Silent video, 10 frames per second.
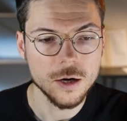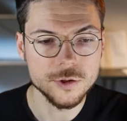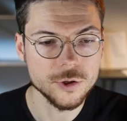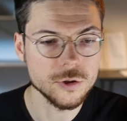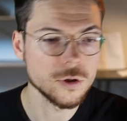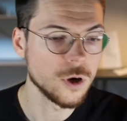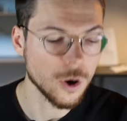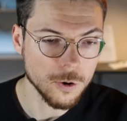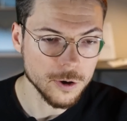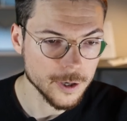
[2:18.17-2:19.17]
the
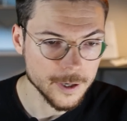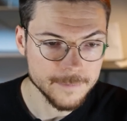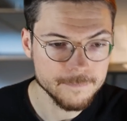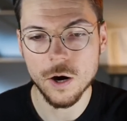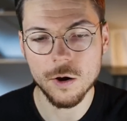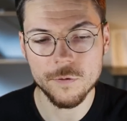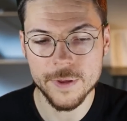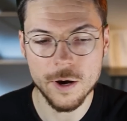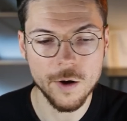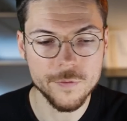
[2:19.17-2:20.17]
lore, all
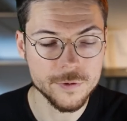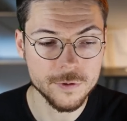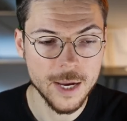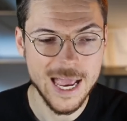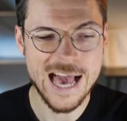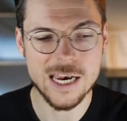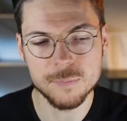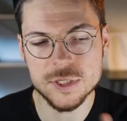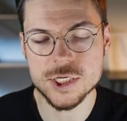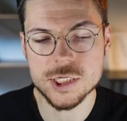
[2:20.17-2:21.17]
the other
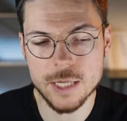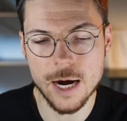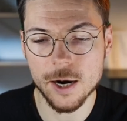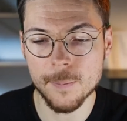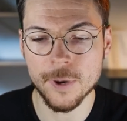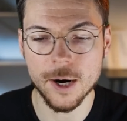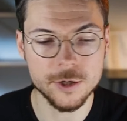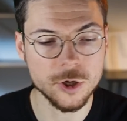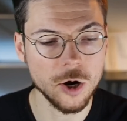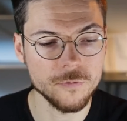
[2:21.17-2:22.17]
elements that are
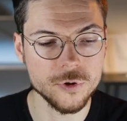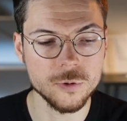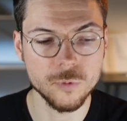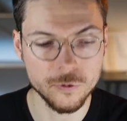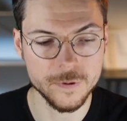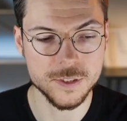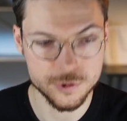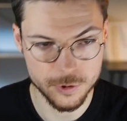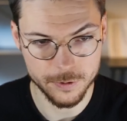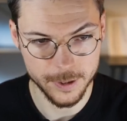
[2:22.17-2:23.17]
part of your moving
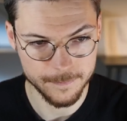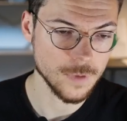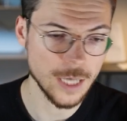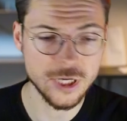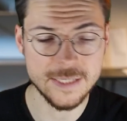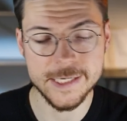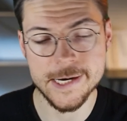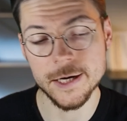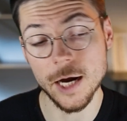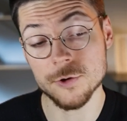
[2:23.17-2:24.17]
story. As you can see
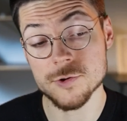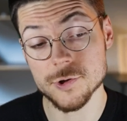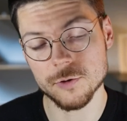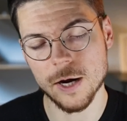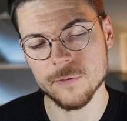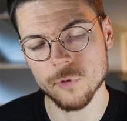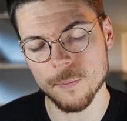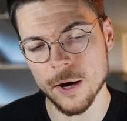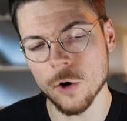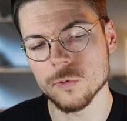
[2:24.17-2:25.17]
here, I used to write for
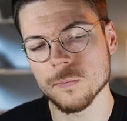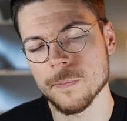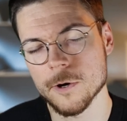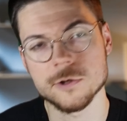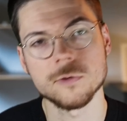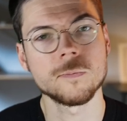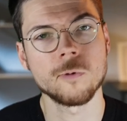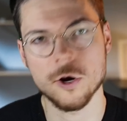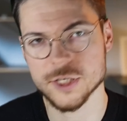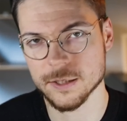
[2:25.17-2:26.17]
my own personal
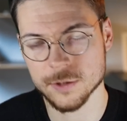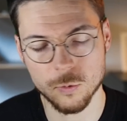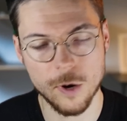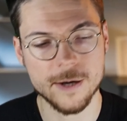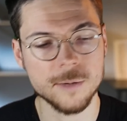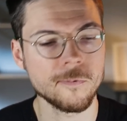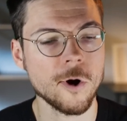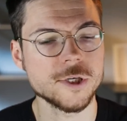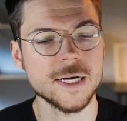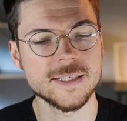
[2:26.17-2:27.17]
project, writing
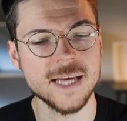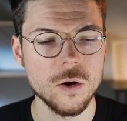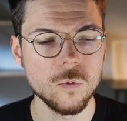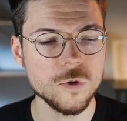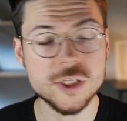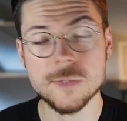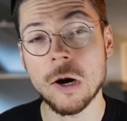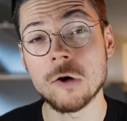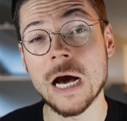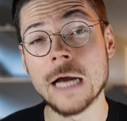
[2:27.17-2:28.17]
project, which is
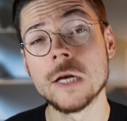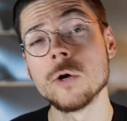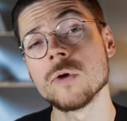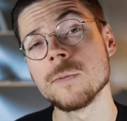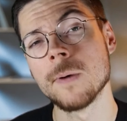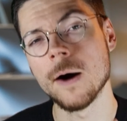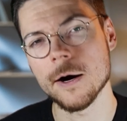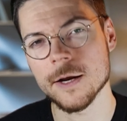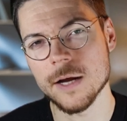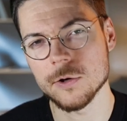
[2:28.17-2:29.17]
about an Halloween
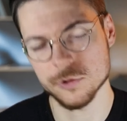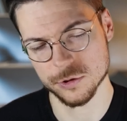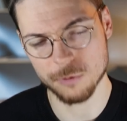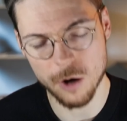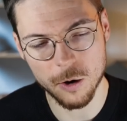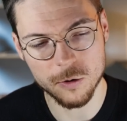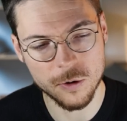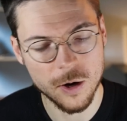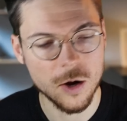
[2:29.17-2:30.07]
party that goes wrong,